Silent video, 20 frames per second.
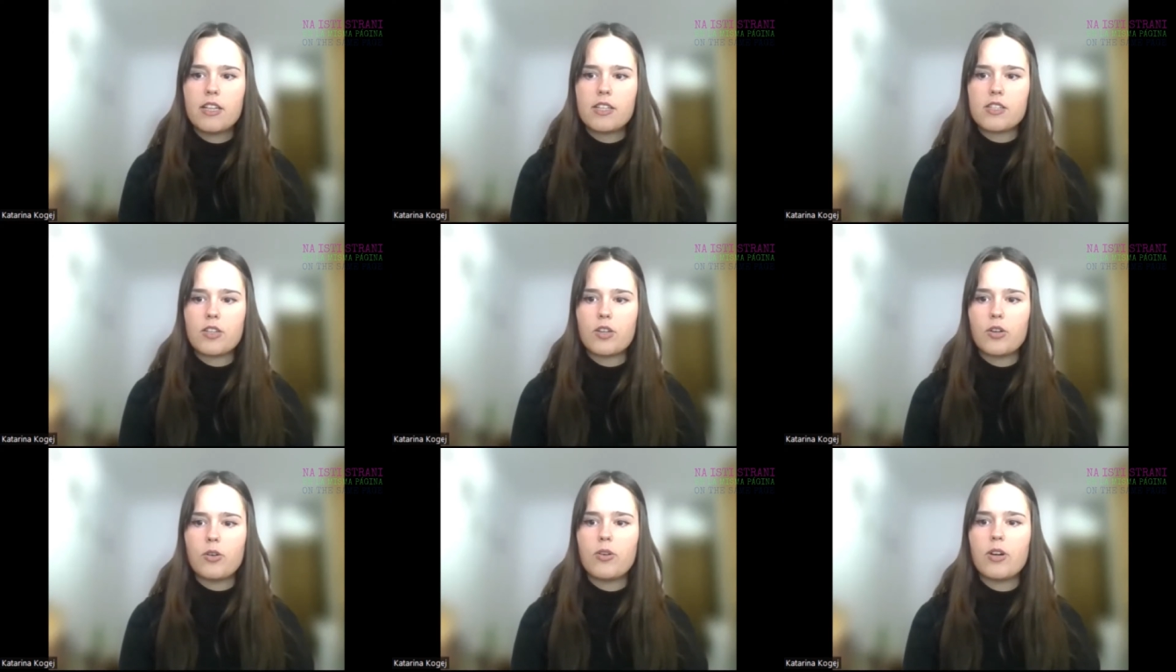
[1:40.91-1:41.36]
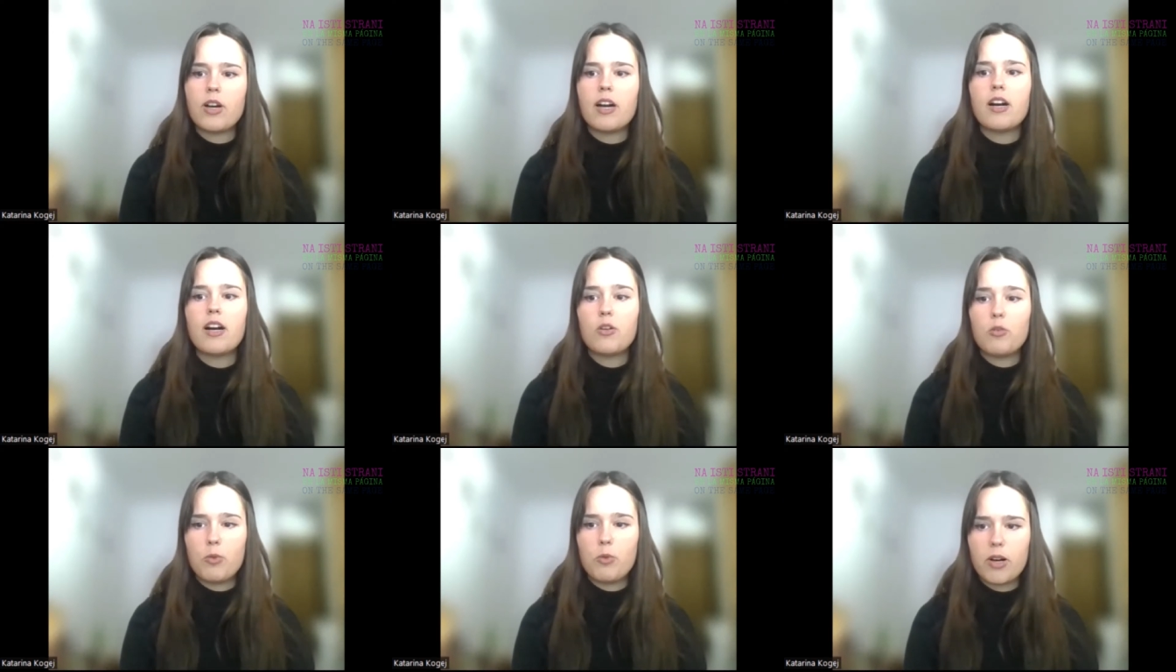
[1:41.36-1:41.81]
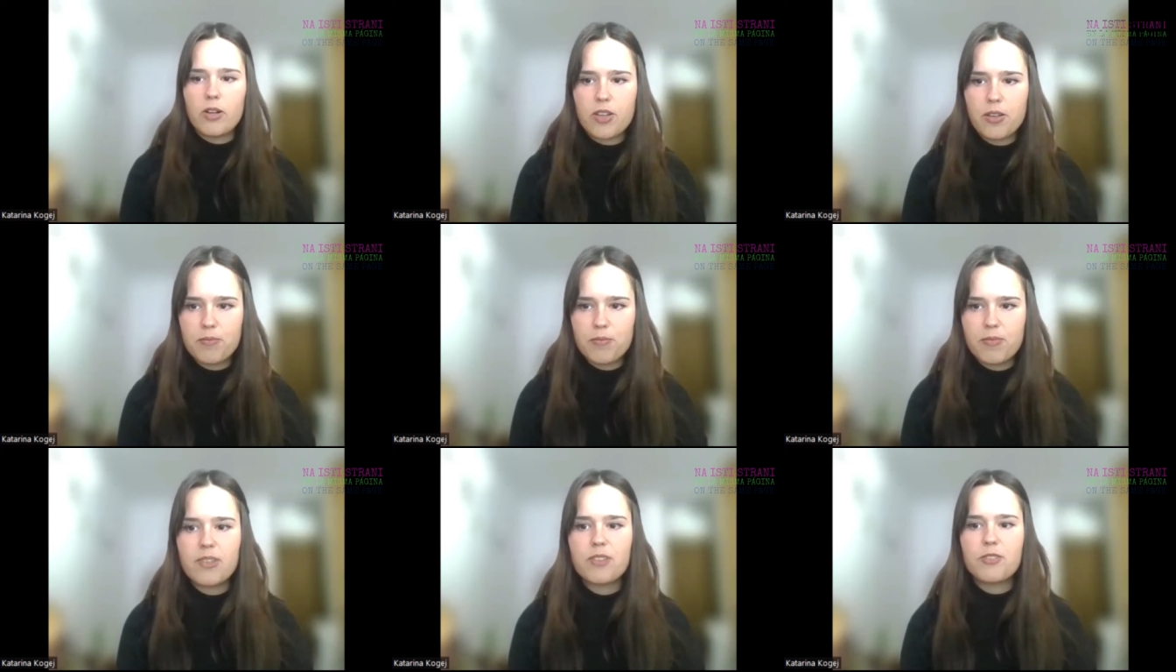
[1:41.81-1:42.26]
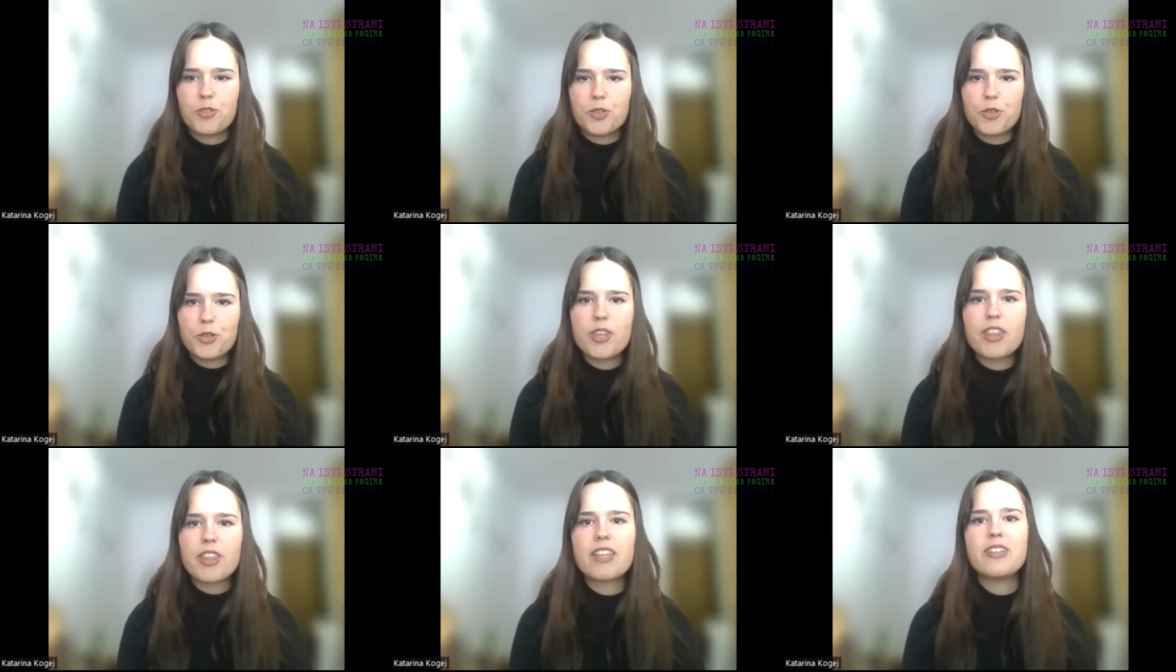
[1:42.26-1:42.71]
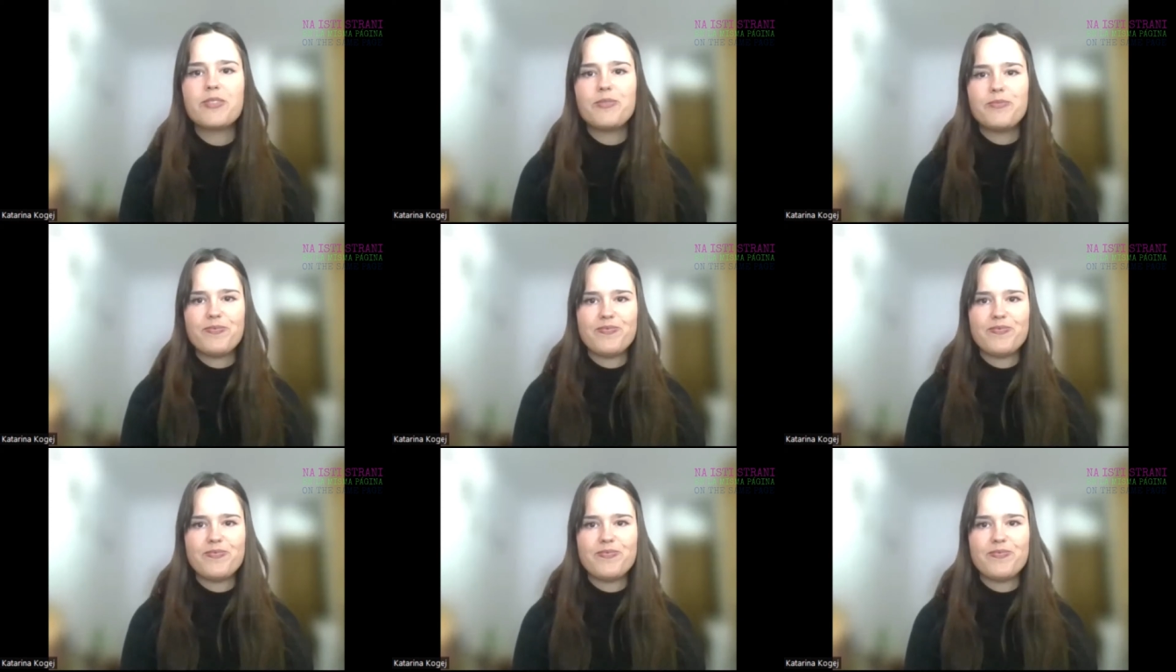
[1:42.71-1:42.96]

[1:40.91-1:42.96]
So welcome, Ruth.